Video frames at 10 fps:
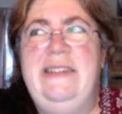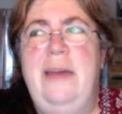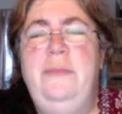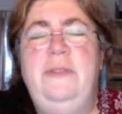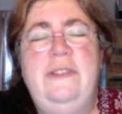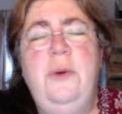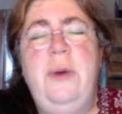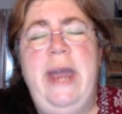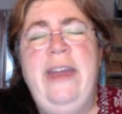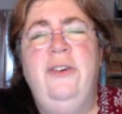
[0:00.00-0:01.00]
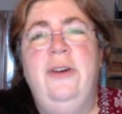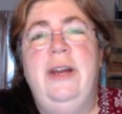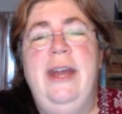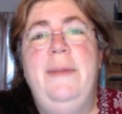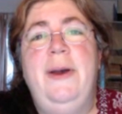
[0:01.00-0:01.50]
I'm so
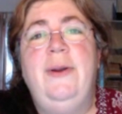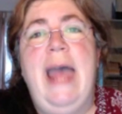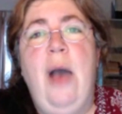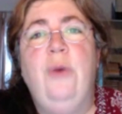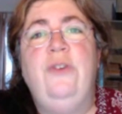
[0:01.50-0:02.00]
angry about how